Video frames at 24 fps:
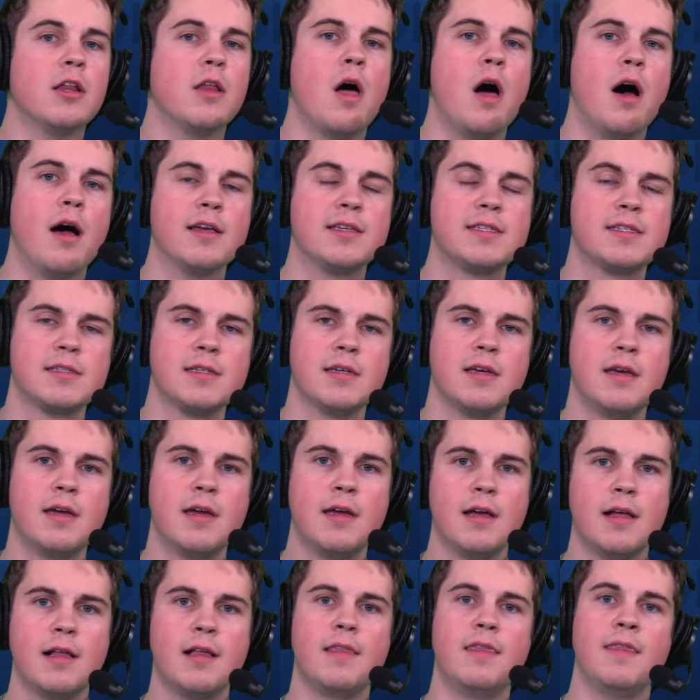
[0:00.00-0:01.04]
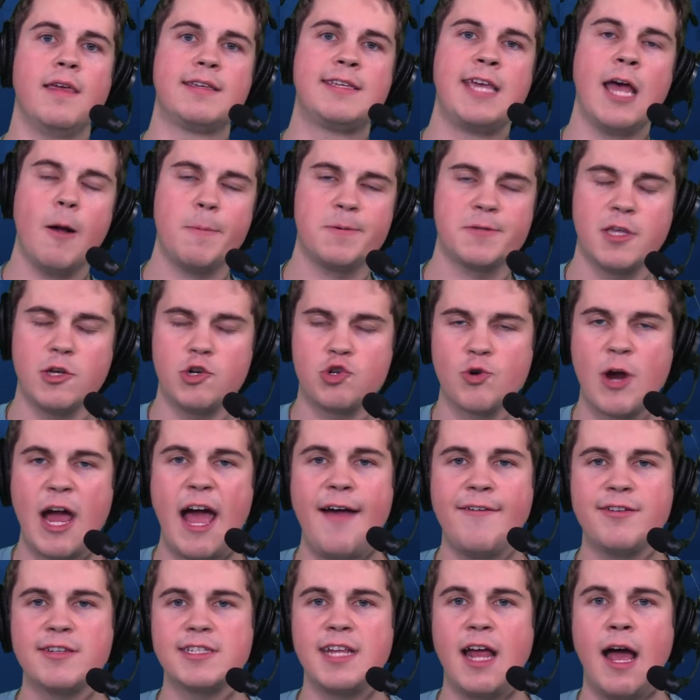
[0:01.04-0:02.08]
loss. This helps the
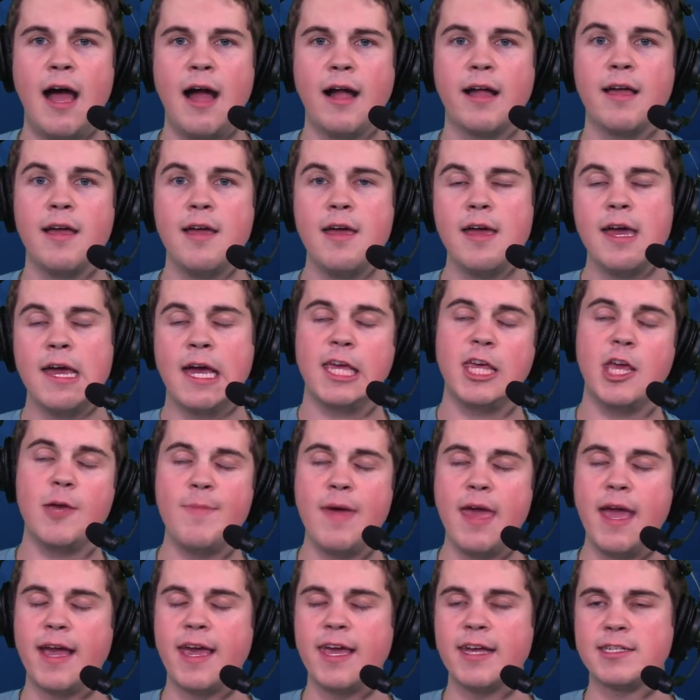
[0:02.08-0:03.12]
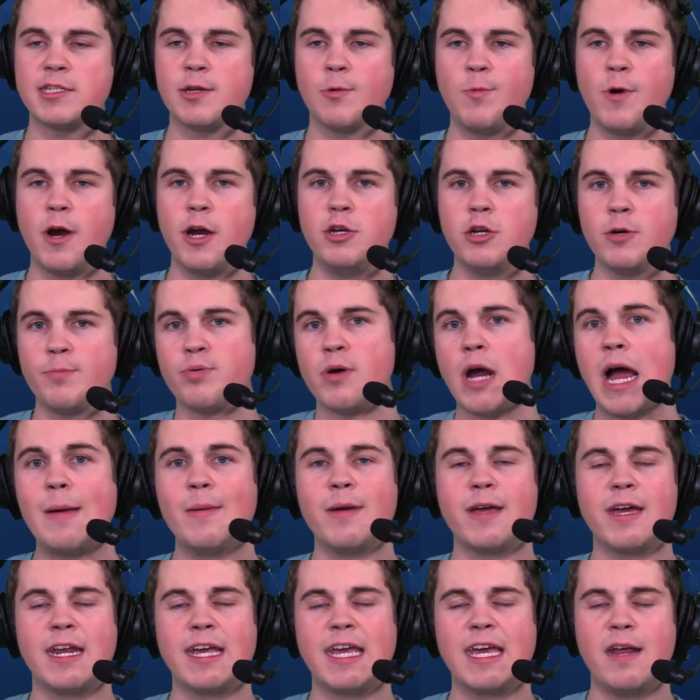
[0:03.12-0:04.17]
draft stock. You make it to where you're probably
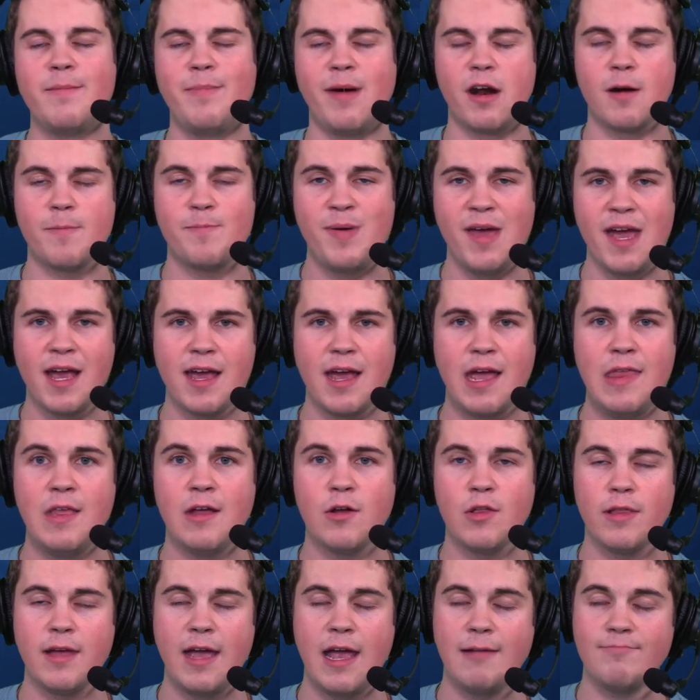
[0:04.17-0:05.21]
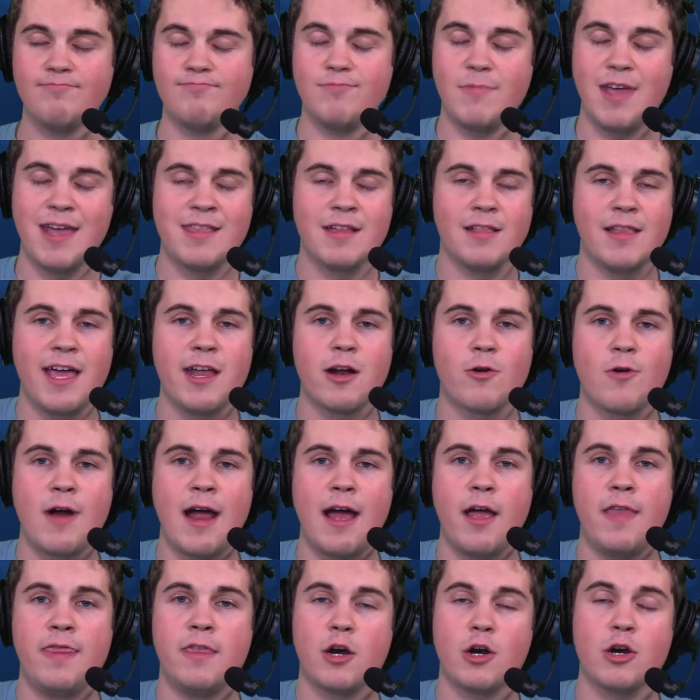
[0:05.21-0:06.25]
going to get a better pick in the
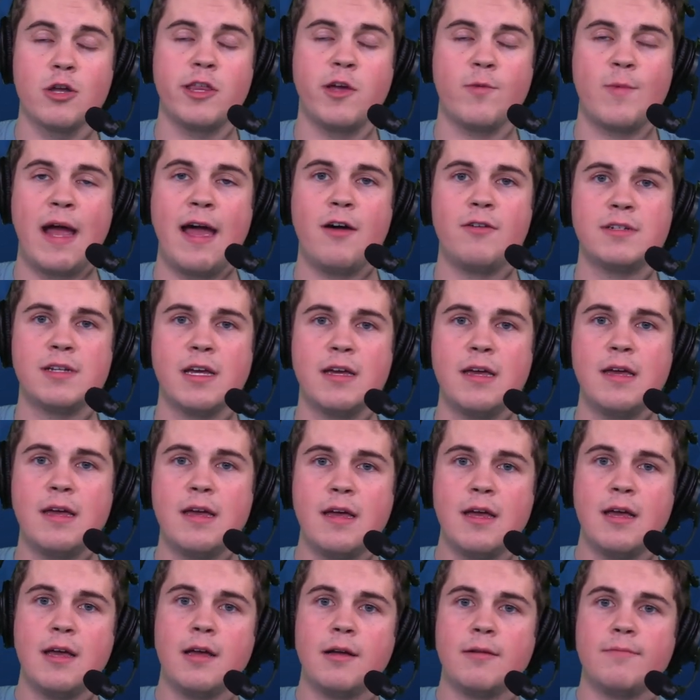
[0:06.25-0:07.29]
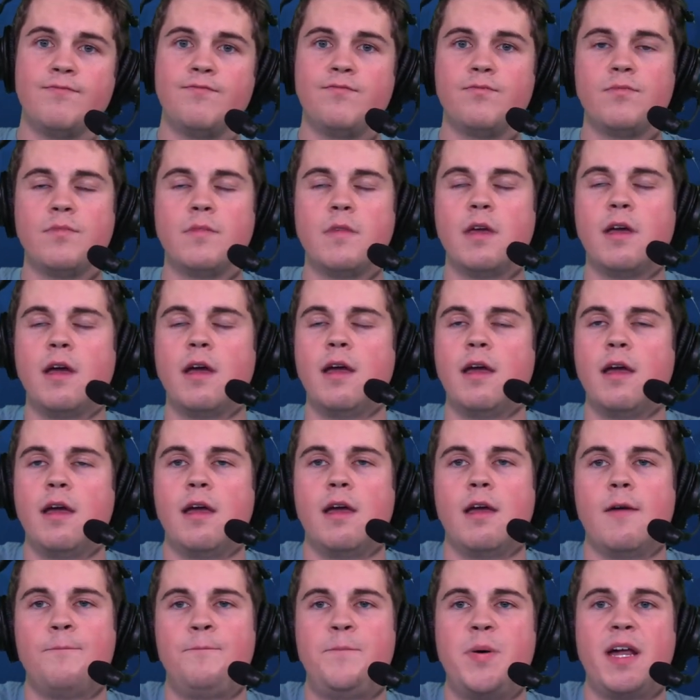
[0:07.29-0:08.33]
early round.
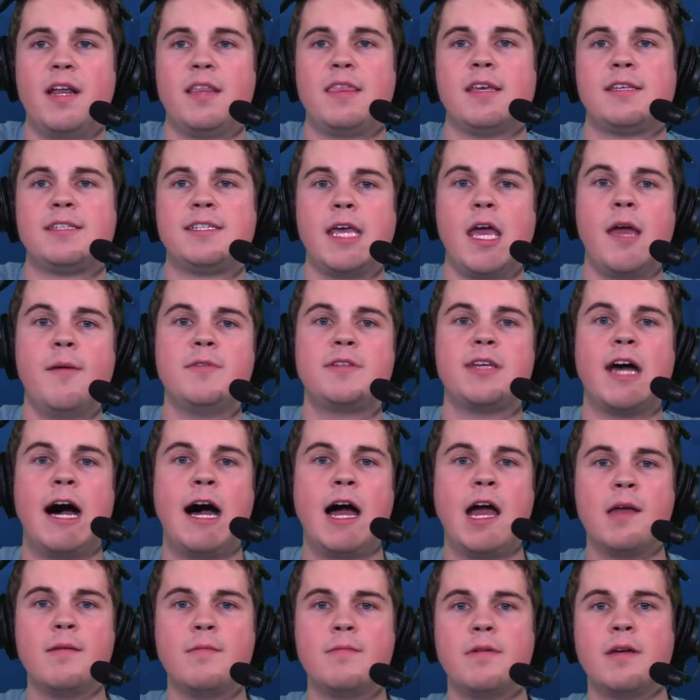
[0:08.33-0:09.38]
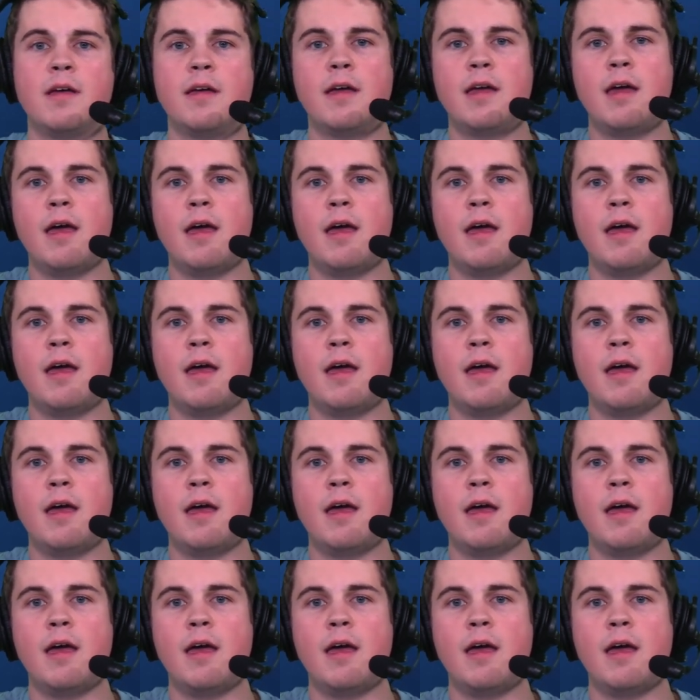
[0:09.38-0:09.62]
But at the same time,